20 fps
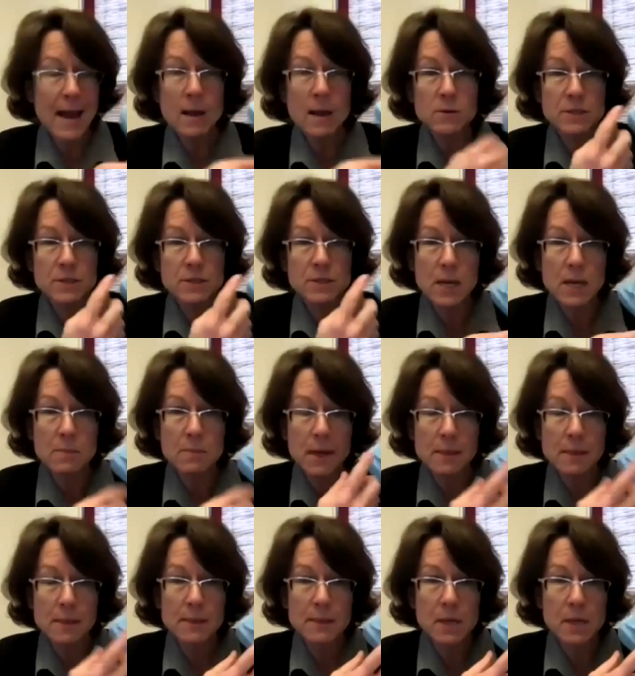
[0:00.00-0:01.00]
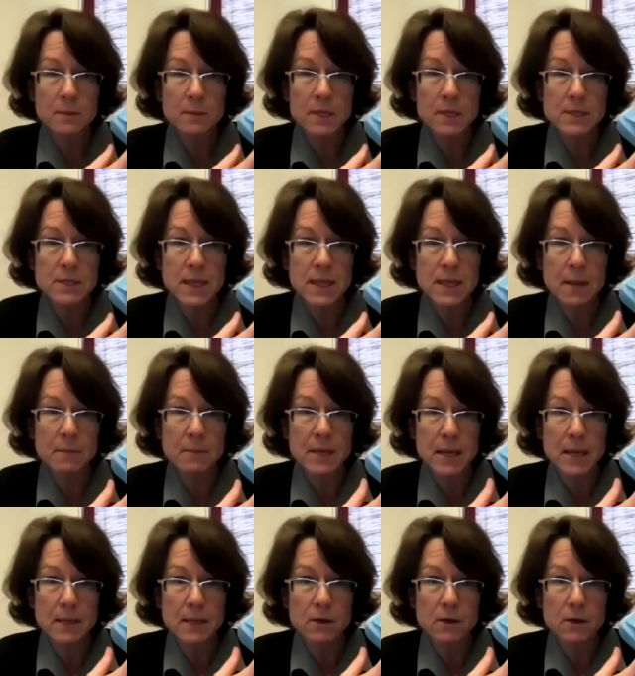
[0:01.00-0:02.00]
the outside might become
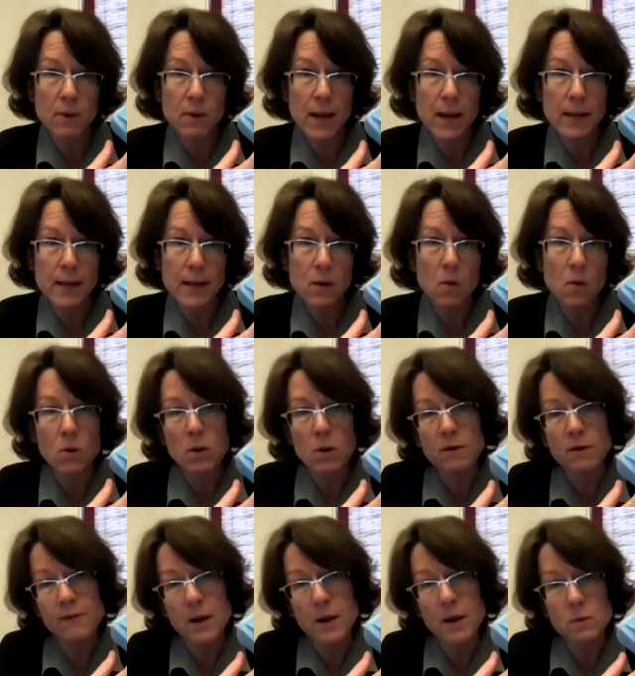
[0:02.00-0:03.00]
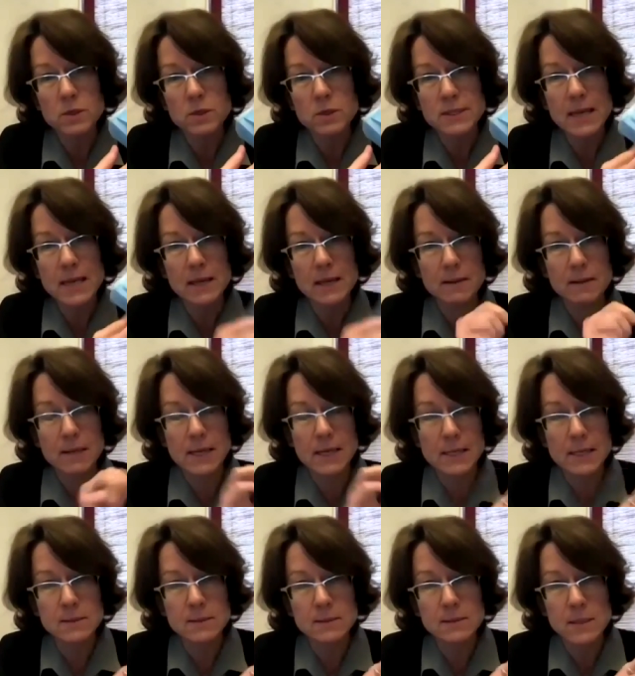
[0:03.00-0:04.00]
contaminated, right? Or if I were sick,
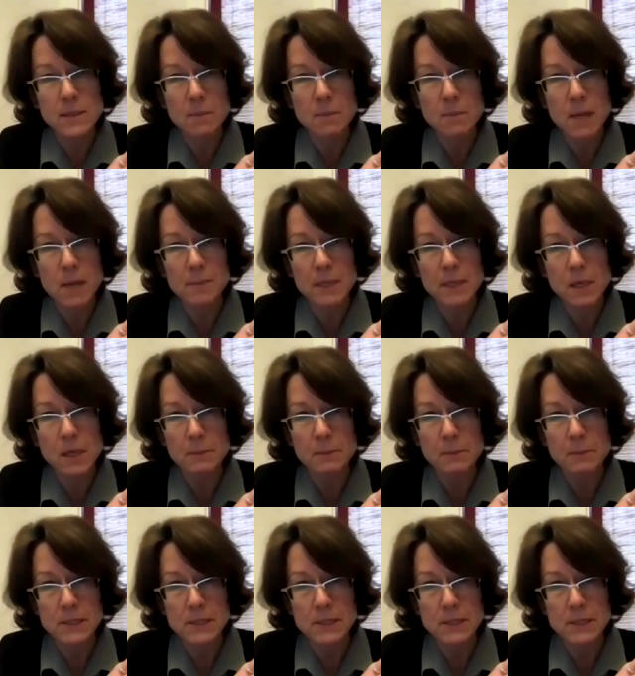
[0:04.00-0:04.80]
the inside might become